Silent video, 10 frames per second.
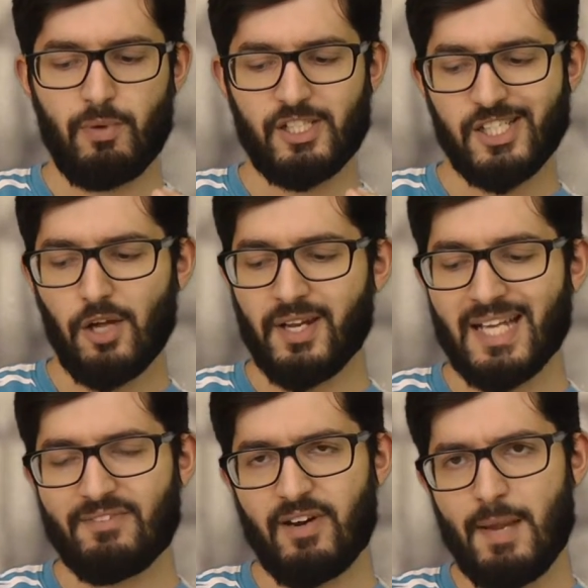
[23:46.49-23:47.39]
by Sheldon
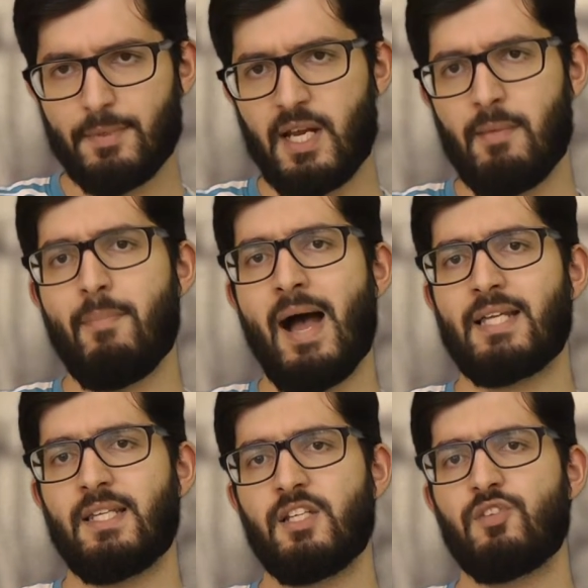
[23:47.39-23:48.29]
has a very limited
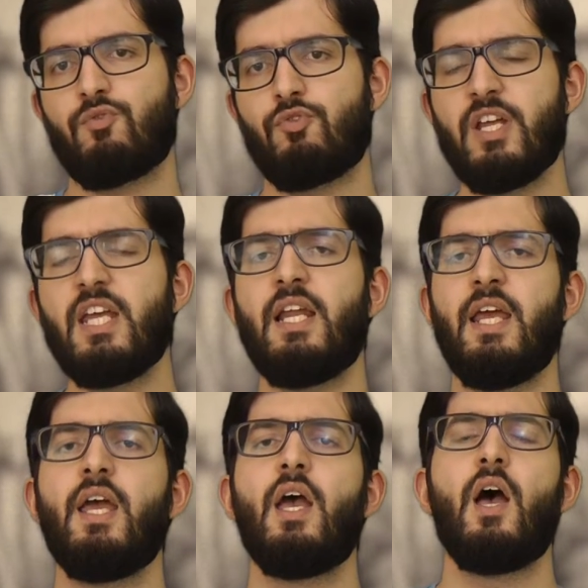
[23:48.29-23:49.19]
impact and doesn't really